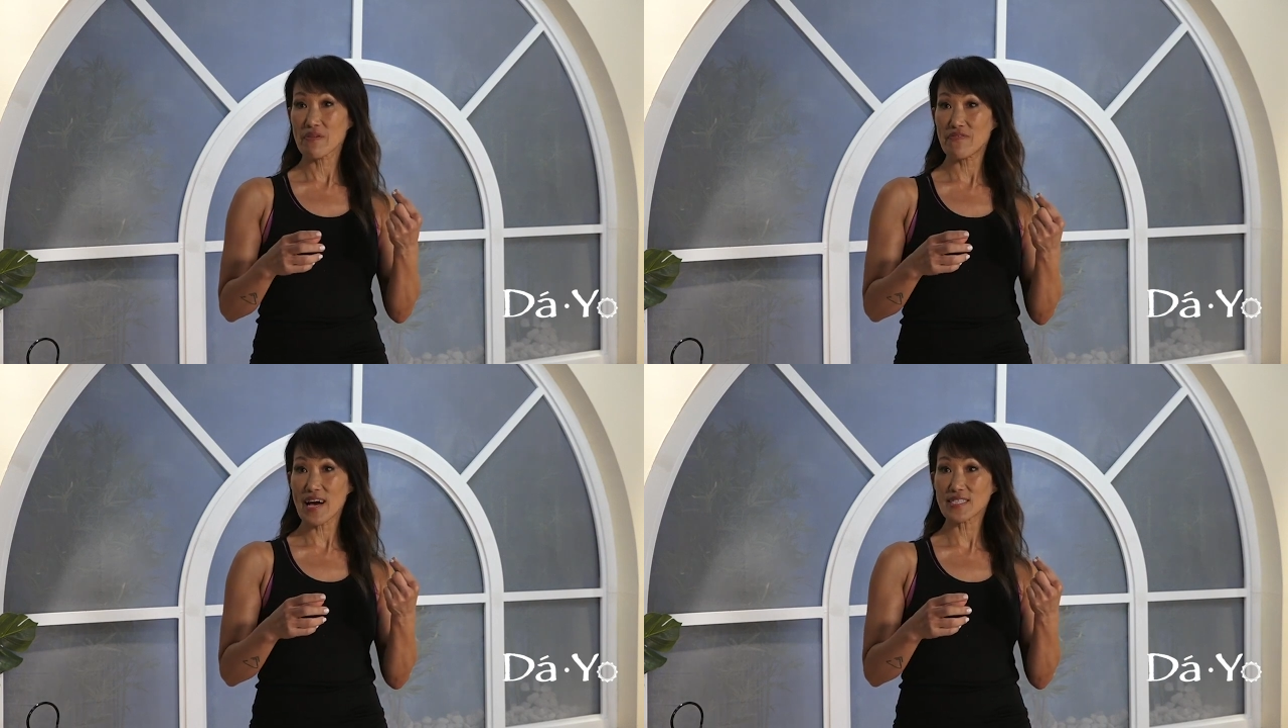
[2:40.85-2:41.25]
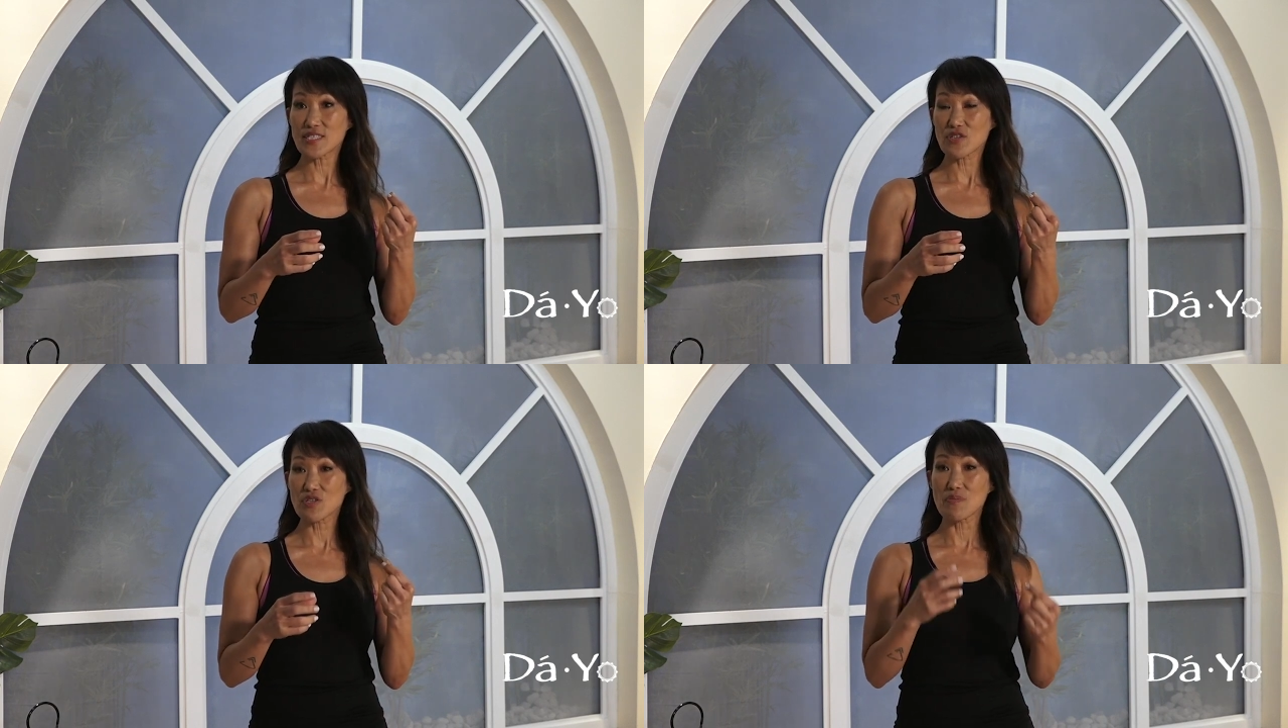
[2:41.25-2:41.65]

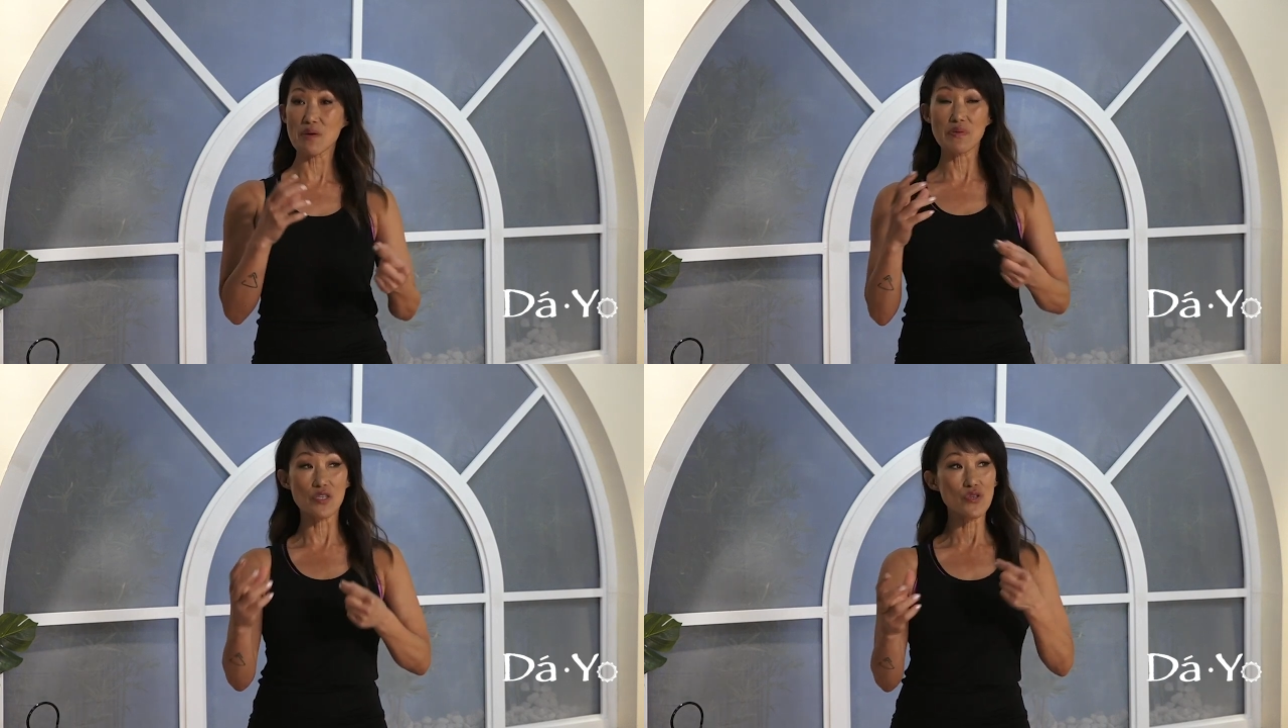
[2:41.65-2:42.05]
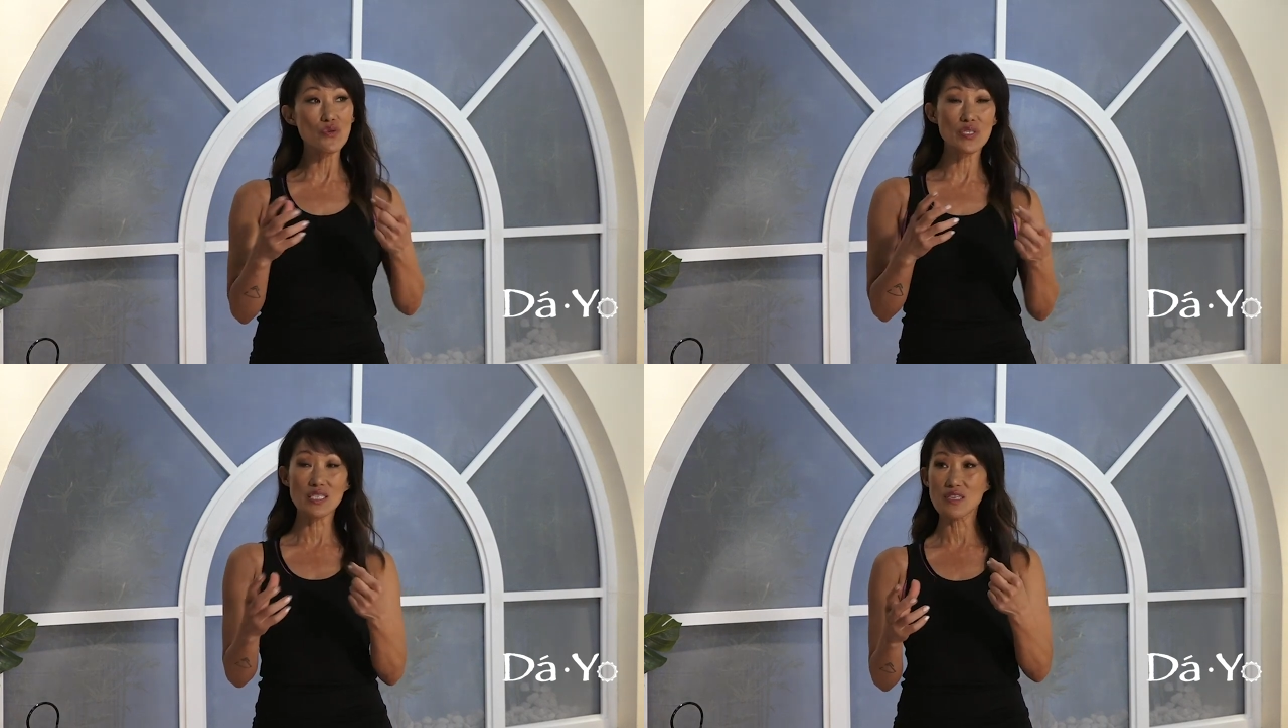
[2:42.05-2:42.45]
faster, you might be
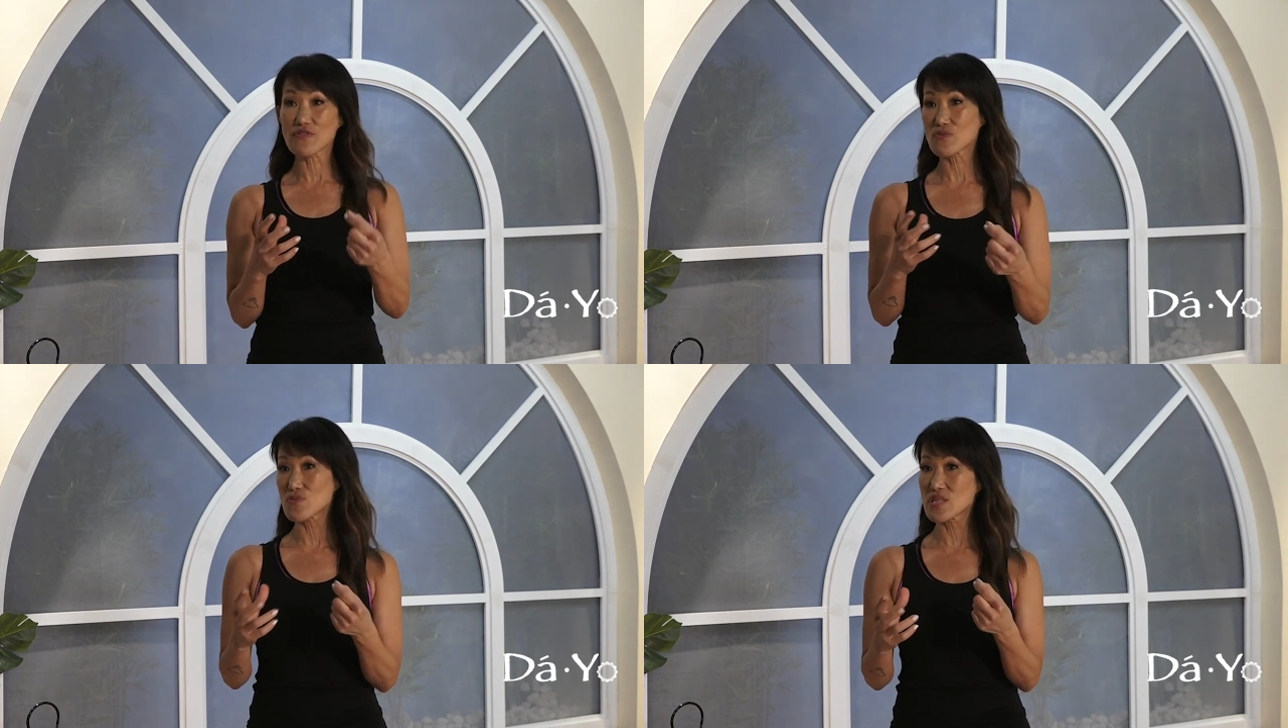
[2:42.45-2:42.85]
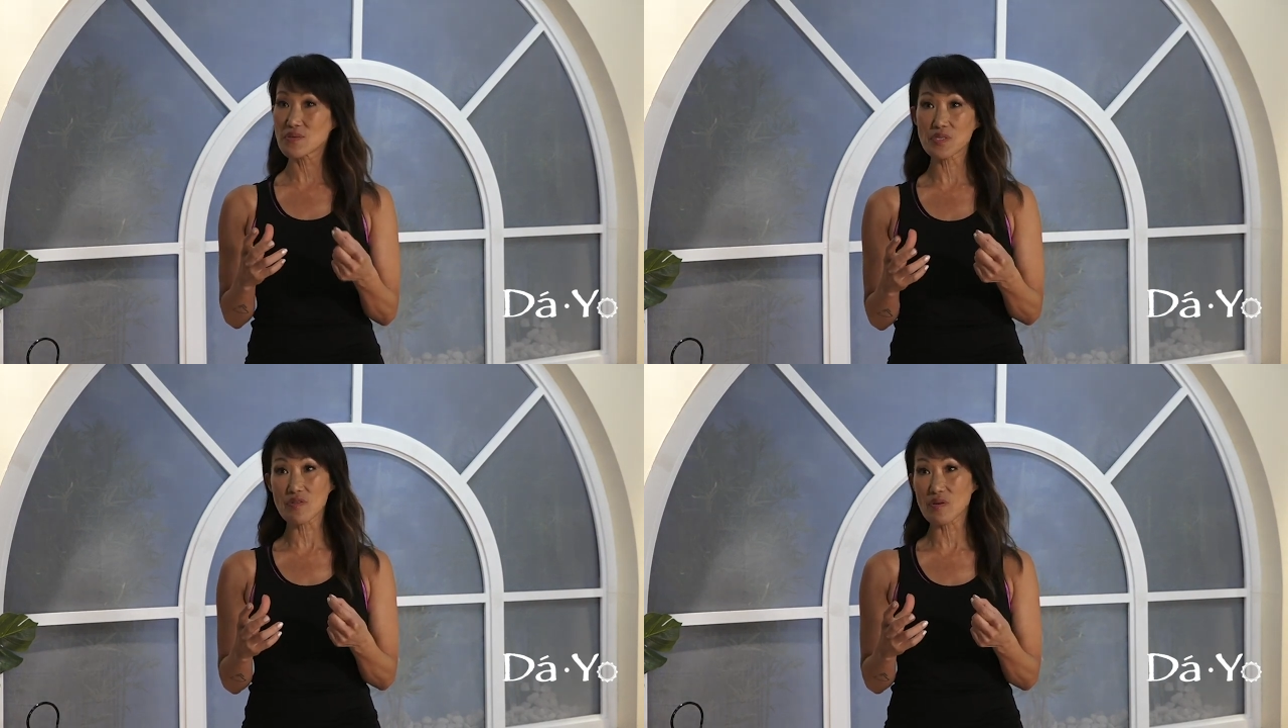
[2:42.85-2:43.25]
using different
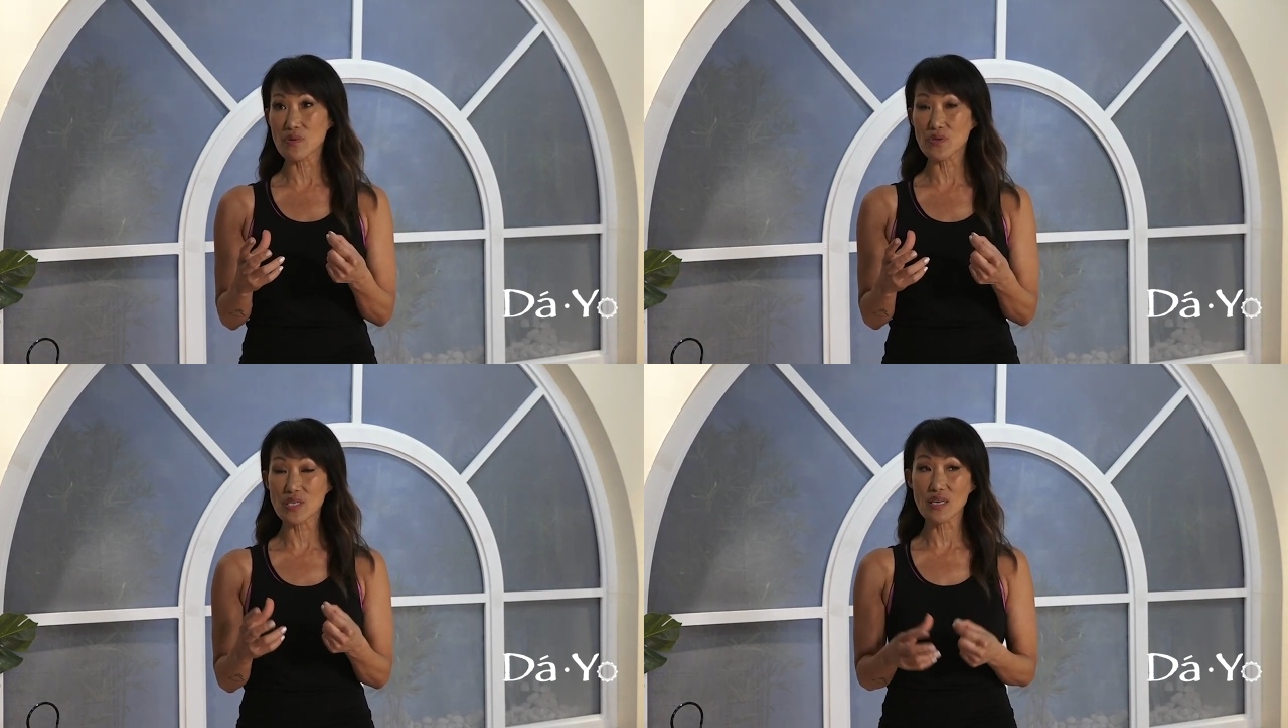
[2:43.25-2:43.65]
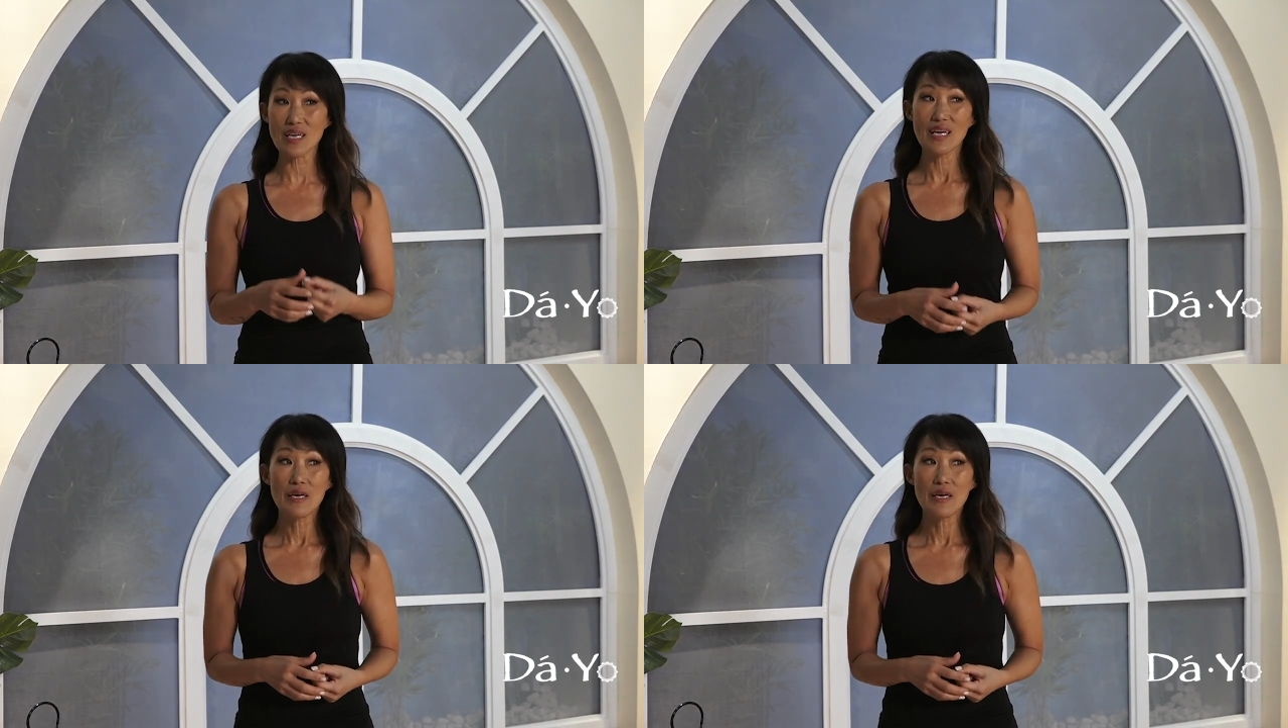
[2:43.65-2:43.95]
rhythms of the music,